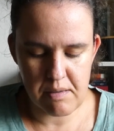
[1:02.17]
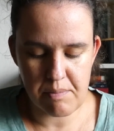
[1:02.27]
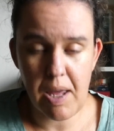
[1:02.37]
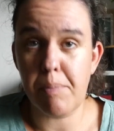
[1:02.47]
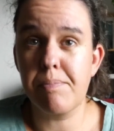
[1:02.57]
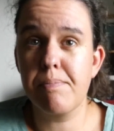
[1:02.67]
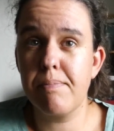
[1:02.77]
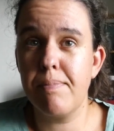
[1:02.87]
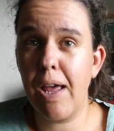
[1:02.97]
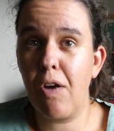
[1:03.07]
yeah,
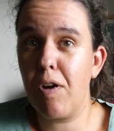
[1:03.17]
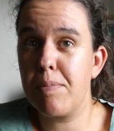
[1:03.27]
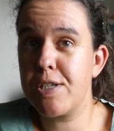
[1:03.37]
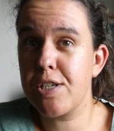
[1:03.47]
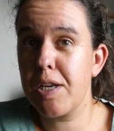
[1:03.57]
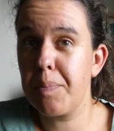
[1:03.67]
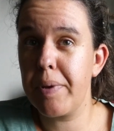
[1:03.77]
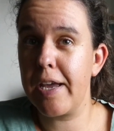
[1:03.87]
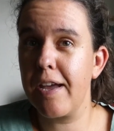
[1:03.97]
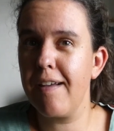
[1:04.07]
now I'm just gonna
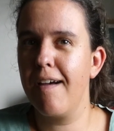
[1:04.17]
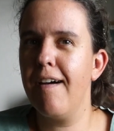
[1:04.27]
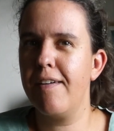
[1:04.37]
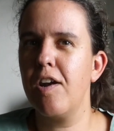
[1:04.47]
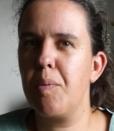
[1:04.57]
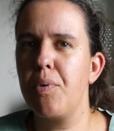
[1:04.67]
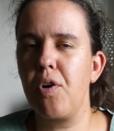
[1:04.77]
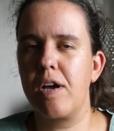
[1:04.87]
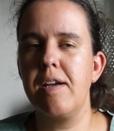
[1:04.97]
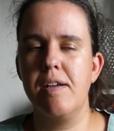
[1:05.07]
pick another book.